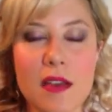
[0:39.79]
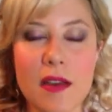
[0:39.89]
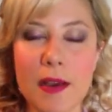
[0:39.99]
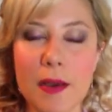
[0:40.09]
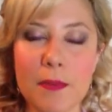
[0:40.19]

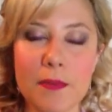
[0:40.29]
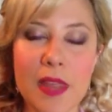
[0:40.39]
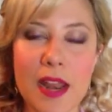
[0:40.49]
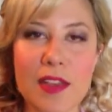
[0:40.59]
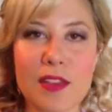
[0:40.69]
and
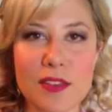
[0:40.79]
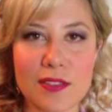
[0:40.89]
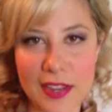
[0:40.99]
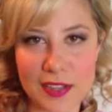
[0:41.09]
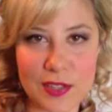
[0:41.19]
I
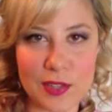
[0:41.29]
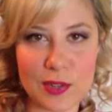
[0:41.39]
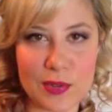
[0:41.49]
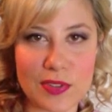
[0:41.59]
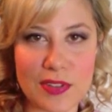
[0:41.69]
like to
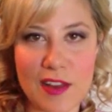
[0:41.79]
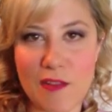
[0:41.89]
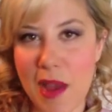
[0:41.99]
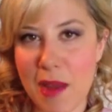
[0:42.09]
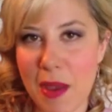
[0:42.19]
use a lot of
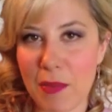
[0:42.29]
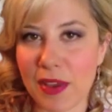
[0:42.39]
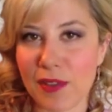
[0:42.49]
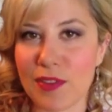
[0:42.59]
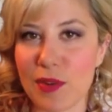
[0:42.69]
mind mapping
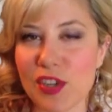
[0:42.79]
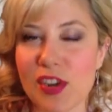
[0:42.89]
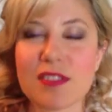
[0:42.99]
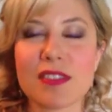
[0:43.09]
and flowcharts,